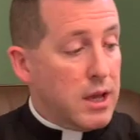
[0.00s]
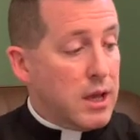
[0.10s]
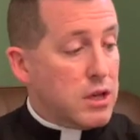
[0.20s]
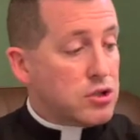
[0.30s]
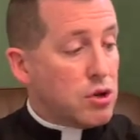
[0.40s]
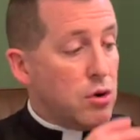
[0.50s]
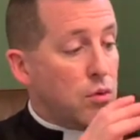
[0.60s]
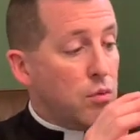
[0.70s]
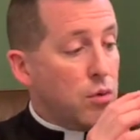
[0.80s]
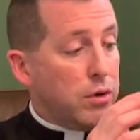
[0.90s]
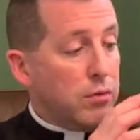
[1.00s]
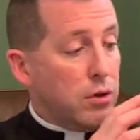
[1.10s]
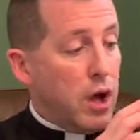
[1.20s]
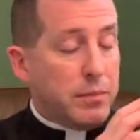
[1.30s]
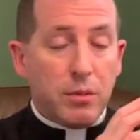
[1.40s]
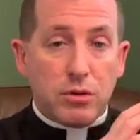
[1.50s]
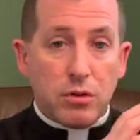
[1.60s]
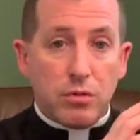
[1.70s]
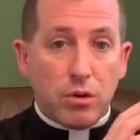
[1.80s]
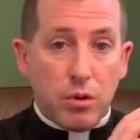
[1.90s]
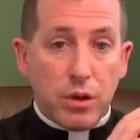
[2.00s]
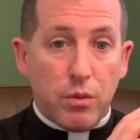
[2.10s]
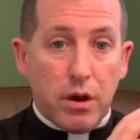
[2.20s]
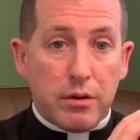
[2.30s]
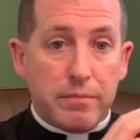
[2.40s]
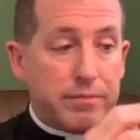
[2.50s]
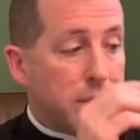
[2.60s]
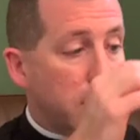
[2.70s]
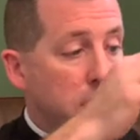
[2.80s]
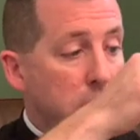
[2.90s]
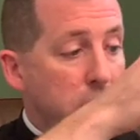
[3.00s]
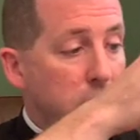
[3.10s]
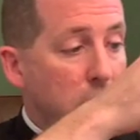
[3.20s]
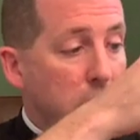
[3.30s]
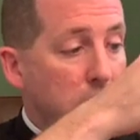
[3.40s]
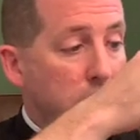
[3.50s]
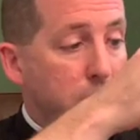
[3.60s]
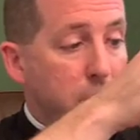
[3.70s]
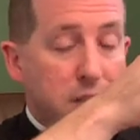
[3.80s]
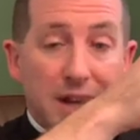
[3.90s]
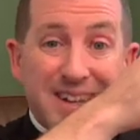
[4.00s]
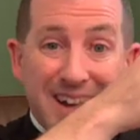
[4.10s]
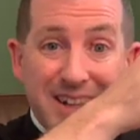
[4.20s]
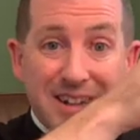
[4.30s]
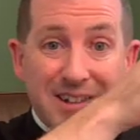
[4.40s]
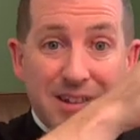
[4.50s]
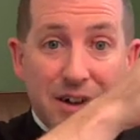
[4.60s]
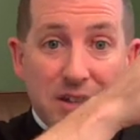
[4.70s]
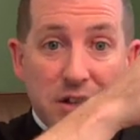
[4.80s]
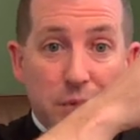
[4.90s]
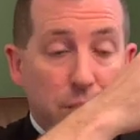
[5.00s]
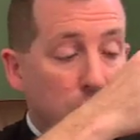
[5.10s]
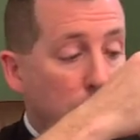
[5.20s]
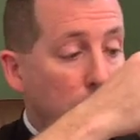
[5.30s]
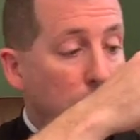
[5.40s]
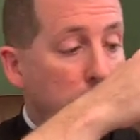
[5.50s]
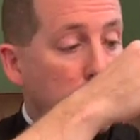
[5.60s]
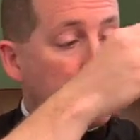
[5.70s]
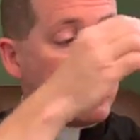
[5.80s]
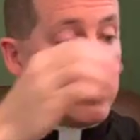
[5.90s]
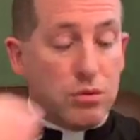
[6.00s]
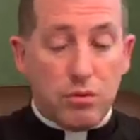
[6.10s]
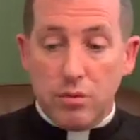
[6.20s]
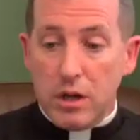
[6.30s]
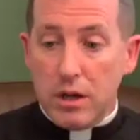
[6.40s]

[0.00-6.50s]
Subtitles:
And so what a lot of people do with holy water is, especially at night, a lot of times people go into,